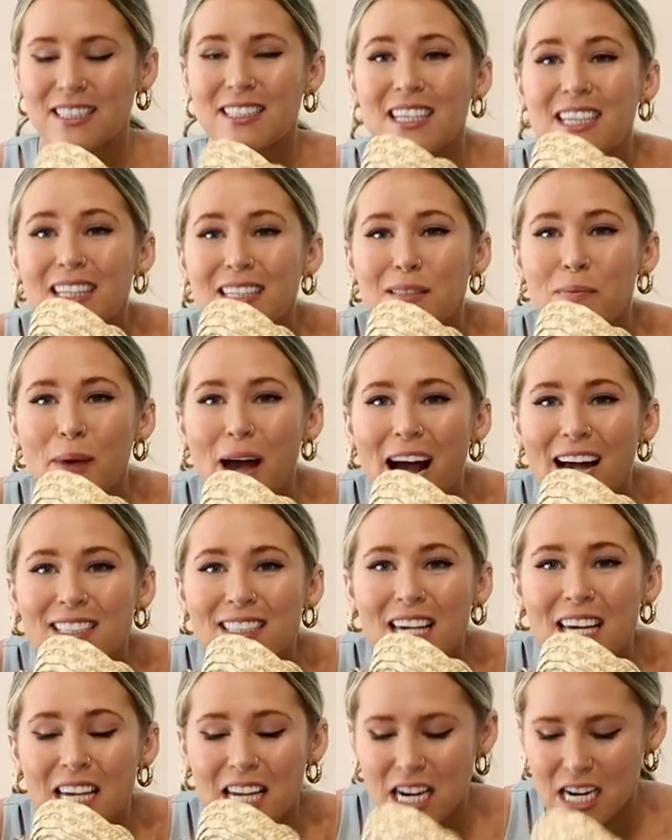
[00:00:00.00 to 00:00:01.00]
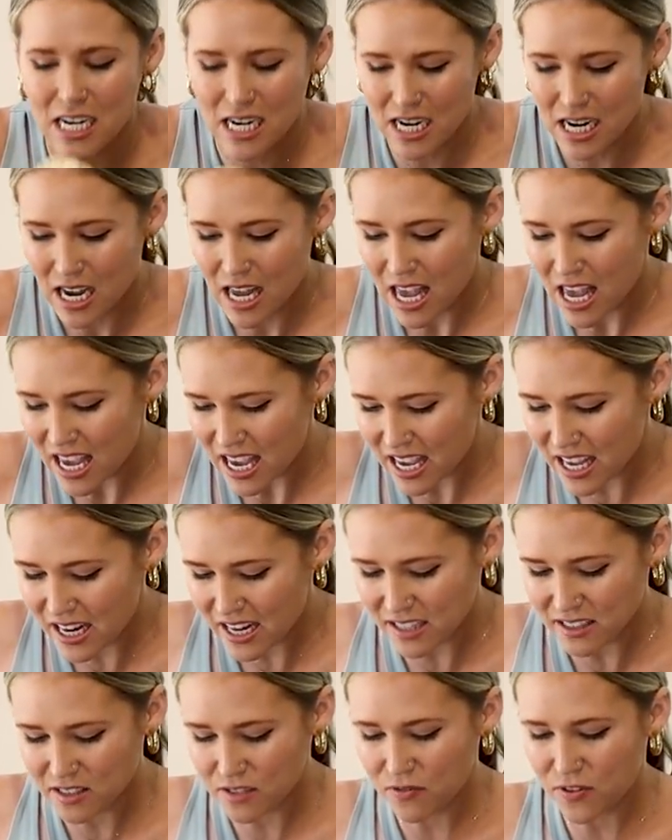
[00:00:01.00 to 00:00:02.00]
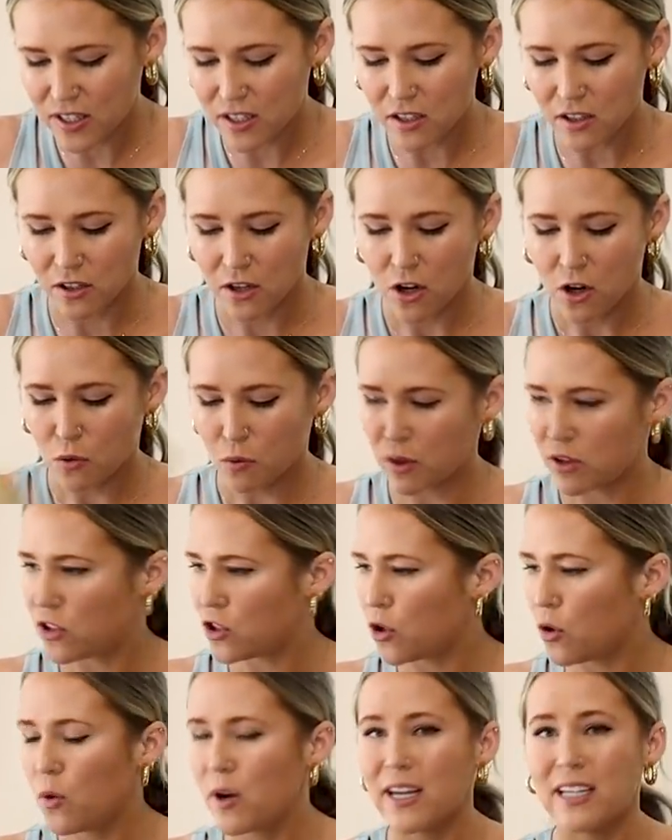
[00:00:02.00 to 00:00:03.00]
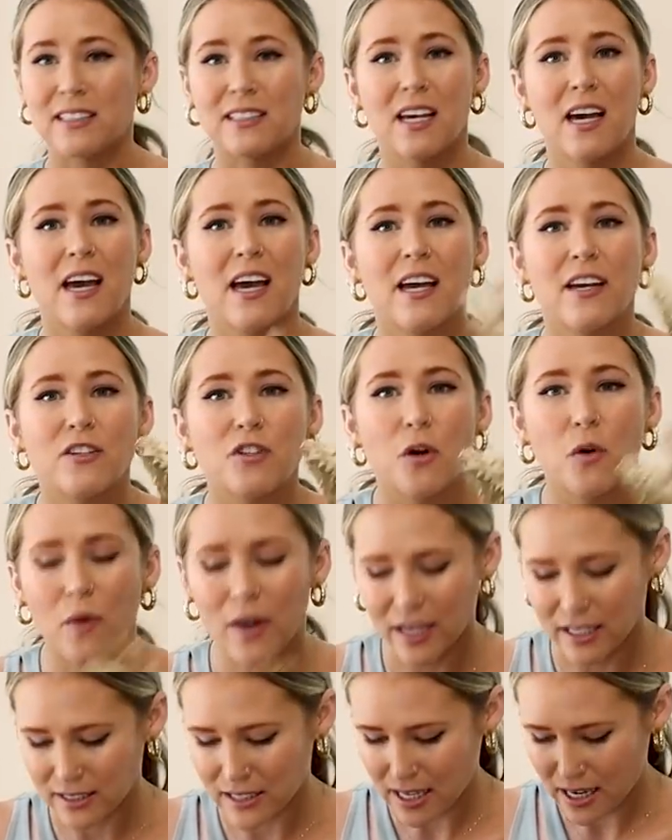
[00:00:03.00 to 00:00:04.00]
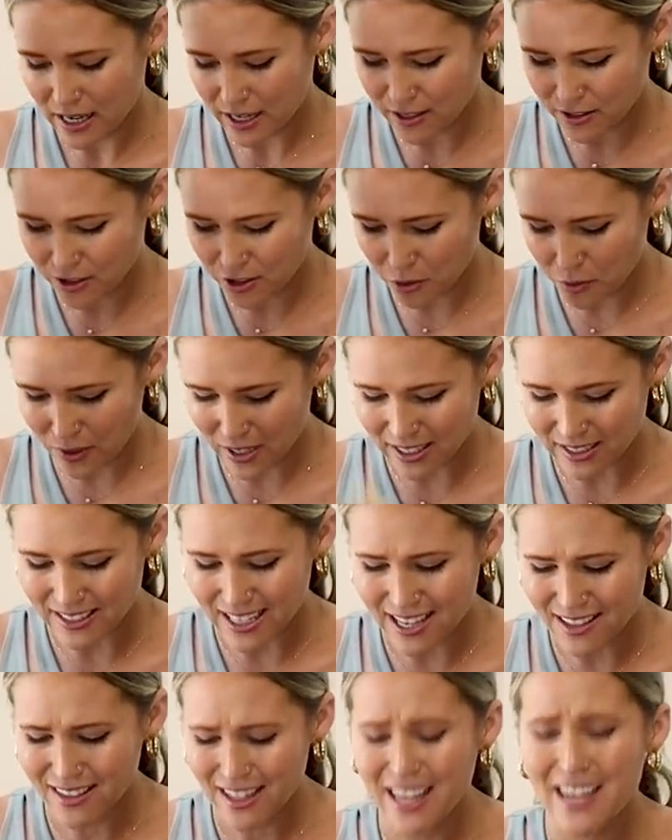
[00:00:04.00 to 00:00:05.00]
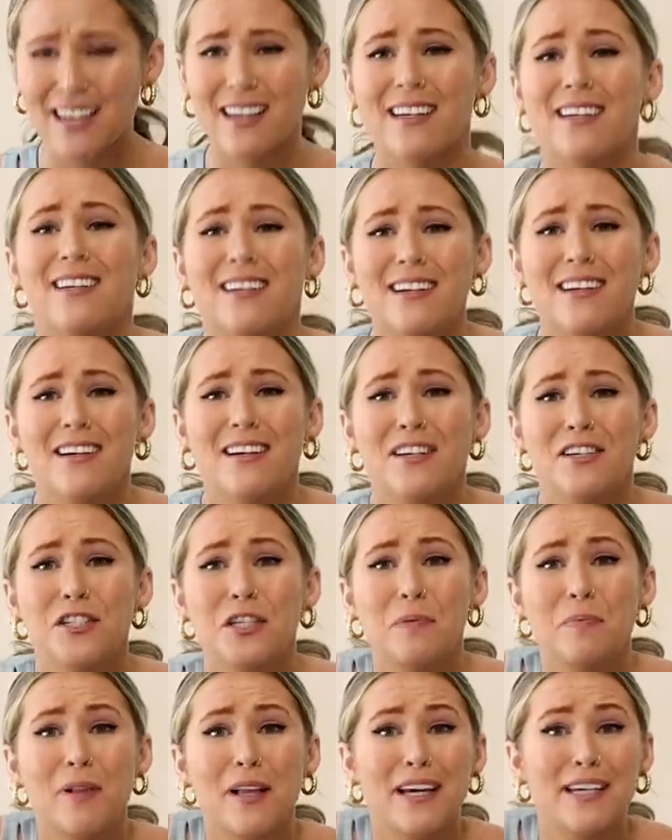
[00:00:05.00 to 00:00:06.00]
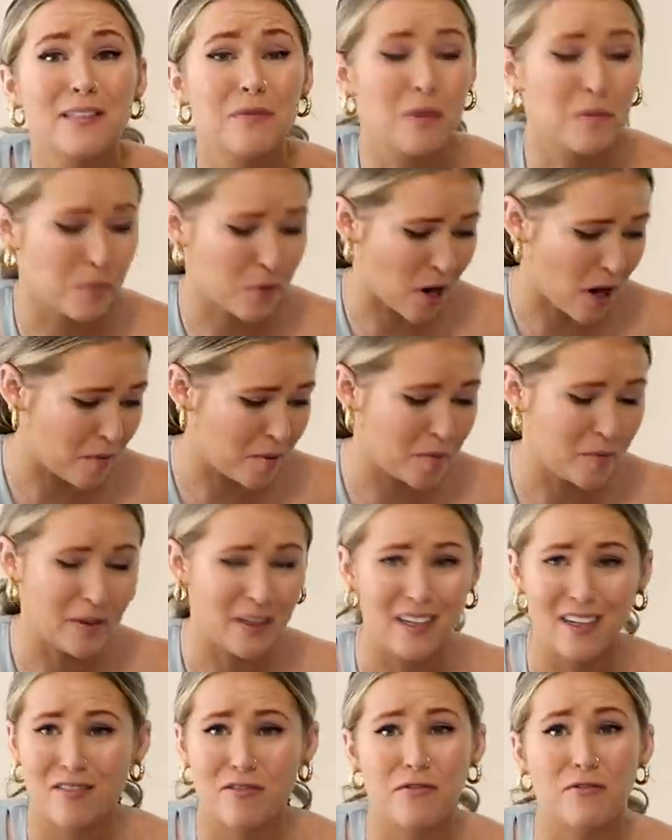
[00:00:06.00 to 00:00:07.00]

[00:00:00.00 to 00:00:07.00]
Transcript: See this basket here? It is filled with toys and toys and toys. And like, she plays with probably